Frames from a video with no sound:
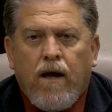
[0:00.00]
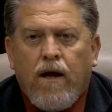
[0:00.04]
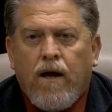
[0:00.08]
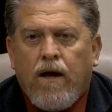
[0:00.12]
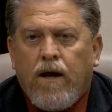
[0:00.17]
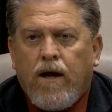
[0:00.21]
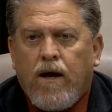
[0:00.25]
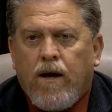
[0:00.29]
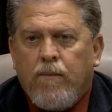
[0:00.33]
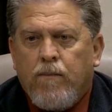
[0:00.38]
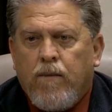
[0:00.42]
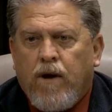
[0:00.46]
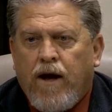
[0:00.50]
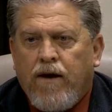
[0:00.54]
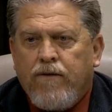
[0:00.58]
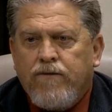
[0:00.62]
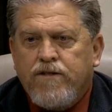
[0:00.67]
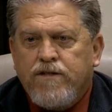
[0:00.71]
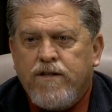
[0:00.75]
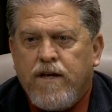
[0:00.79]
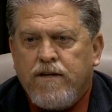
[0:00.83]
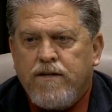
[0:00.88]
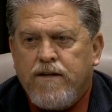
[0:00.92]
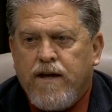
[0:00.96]
I've
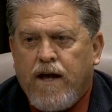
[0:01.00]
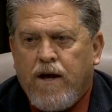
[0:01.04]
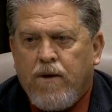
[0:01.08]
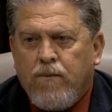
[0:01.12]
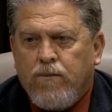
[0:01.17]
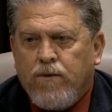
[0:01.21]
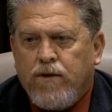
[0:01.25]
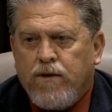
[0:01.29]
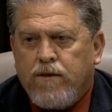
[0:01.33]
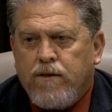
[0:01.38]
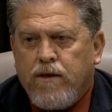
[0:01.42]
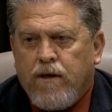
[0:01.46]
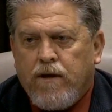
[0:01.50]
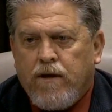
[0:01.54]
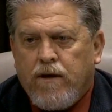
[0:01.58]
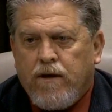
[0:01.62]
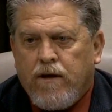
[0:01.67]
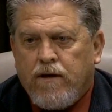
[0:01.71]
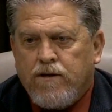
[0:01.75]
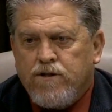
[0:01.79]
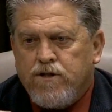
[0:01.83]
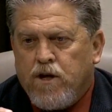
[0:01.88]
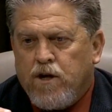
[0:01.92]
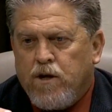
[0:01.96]
sat down with
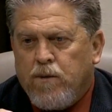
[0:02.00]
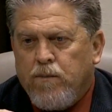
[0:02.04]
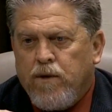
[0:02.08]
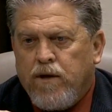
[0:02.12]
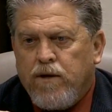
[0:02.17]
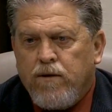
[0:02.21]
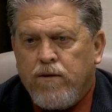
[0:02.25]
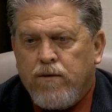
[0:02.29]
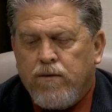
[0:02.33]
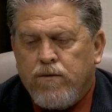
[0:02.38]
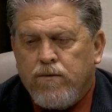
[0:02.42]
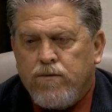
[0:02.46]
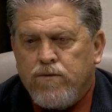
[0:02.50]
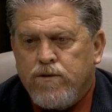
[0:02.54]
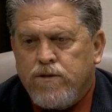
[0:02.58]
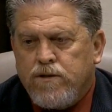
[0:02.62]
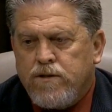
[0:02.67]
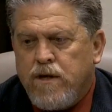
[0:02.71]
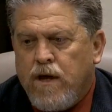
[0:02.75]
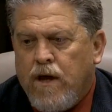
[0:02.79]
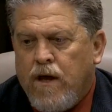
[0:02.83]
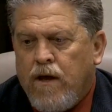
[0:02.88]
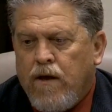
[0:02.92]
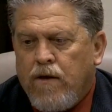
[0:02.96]
a gentleman
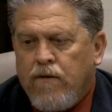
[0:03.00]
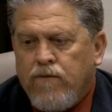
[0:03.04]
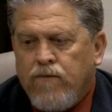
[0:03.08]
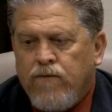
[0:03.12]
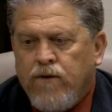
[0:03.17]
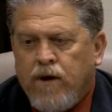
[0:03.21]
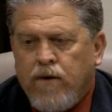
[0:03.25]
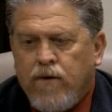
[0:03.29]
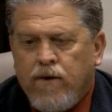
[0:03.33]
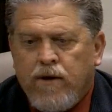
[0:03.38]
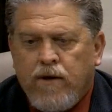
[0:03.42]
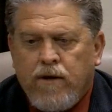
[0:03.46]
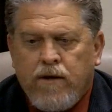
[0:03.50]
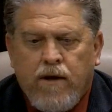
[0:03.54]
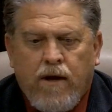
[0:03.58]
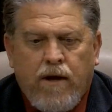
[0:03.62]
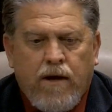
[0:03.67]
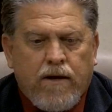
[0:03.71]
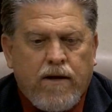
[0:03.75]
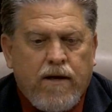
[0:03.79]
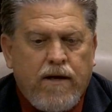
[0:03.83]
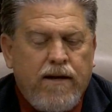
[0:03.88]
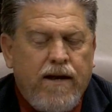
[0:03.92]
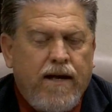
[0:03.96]
who's very
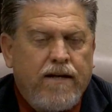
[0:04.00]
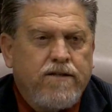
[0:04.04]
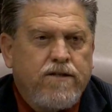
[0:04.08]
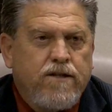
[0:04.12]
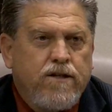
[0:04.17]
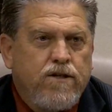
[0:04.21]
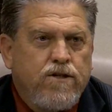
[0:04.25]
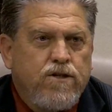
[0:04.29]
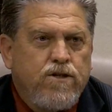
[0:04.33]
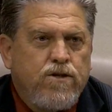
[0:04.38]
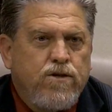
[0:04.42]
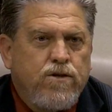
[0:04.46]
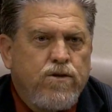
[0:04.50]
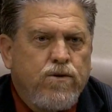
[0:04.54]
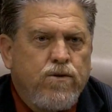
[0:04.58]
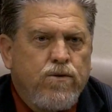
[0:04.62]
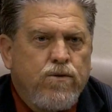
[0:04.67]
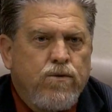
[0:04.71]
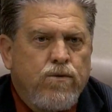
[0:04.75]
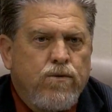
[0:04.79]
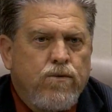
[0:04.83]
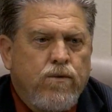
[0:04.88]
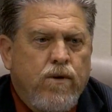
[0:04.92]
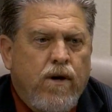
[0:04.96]
connected
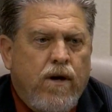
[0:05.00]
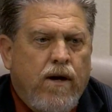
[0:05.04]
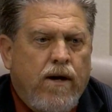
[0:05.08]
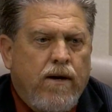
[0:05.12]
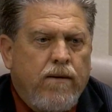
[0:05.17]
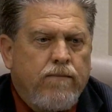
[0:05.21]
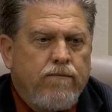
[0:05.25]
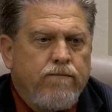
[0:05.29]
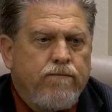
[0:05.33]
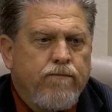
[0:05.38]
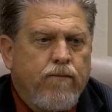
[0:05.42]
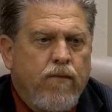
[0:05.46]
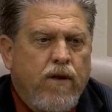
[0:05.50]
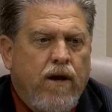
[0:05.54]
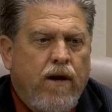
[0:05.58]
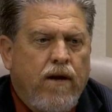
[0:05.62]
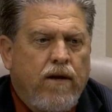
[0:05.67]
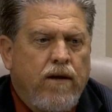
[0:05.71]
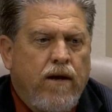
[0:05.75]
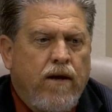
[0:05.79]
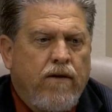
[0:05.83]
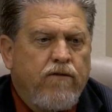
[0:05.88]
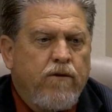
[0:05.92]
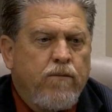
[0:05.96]
to, I
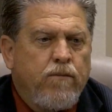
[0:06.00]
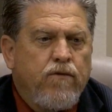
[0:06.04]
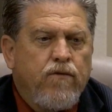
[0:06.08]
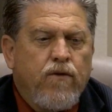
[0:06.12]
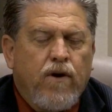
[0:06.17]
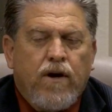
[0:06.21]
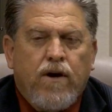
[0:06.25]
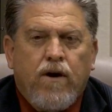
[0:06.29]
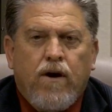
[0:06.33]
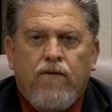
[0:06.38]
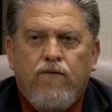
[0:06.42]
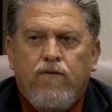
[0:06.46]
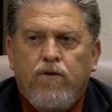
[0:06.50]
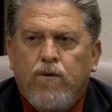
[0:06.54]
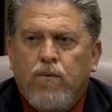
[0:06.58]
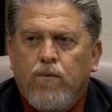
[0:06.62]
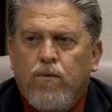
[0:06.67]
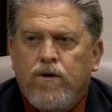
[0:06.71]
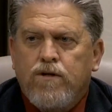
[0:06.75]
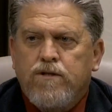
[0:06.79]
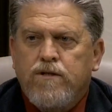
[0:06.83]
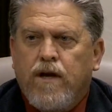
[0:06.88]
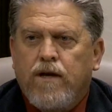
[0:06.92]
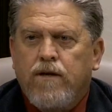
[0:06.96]
have to be very careful the
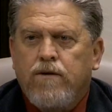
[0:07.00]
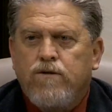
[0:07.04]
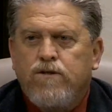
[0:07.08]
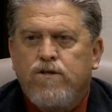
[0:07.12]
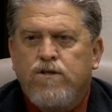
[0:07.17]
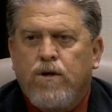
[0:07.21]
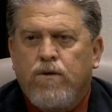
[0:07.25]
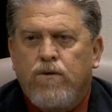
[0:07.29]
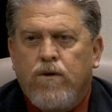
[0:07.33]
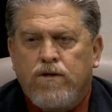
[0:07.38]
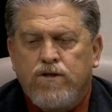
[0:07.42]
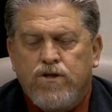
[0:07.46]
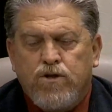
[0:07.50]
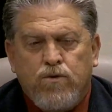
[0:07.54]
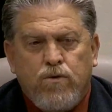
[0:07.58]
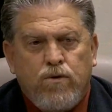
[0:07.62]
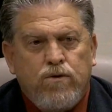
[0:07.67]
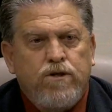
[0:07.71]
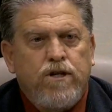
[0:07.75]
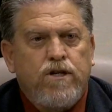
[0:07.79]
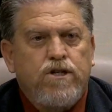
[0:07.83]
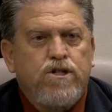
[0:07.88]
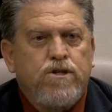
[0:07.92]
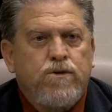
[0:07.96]
words I use, so a school
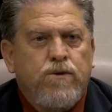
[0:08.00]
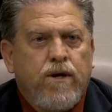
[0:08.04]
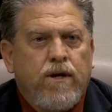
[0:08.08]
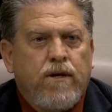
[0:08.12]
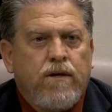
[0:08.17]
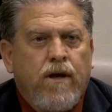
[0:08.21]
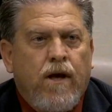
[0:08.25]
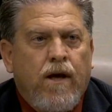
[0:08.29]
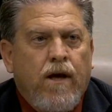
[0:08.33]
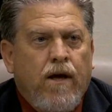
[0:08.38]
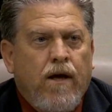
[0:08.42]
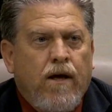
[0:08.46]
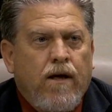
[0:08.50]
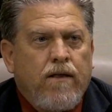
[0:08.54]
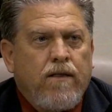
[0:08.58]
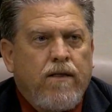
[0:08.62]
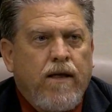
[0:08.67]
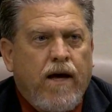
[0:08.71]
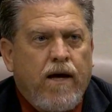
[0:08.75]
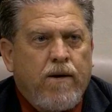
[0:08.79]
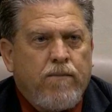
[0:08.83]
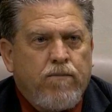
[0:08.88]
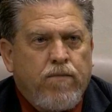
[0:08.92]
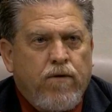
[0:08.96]
district
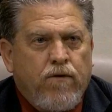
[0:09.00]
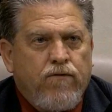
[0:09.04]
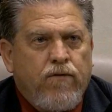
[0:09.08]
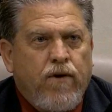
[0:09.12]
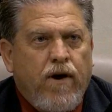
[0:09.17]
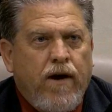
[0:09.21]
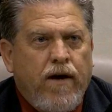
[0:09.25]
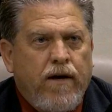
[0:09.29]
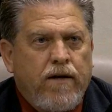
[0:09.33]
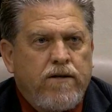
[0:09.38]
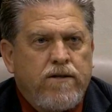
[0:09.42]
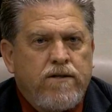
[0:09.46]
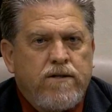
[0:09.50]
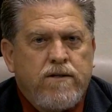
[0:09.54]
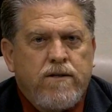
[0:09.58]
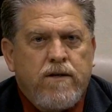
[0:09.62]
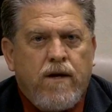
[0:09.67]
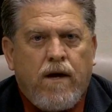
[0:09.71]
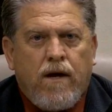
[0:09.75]
that provides